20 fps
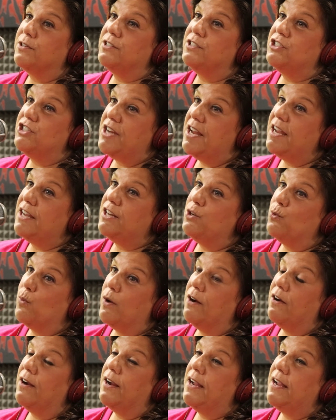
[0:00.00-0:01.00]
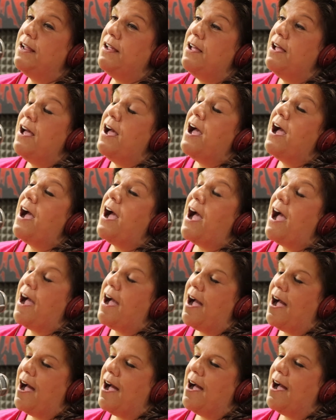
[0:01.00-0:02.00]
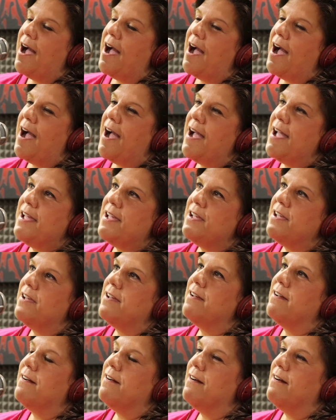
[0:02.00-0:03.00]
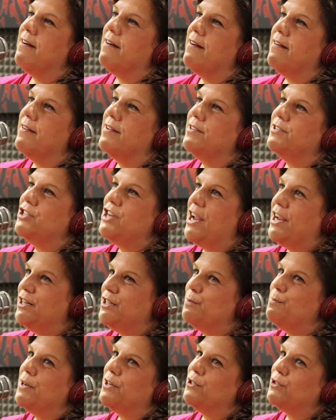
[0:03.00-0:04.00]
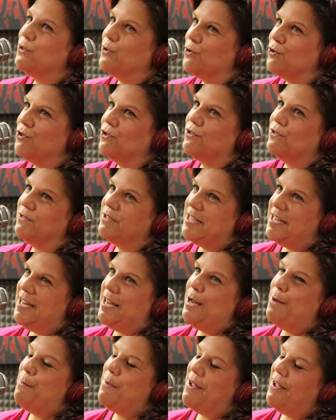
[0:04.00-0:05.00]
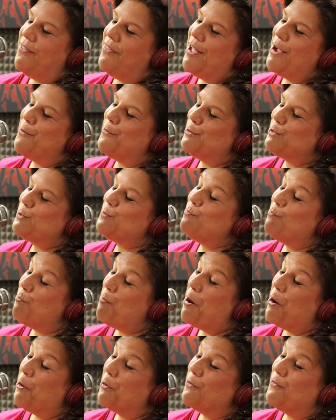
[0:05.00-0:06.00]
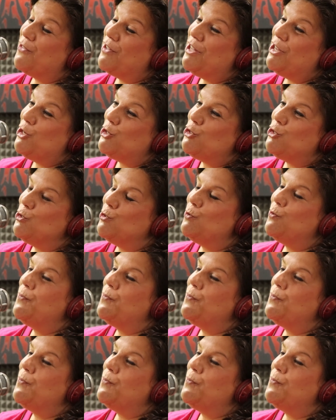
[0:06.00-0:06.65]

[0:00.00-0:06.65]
to January. I uh, changed my surgical team, and that was part of the issue.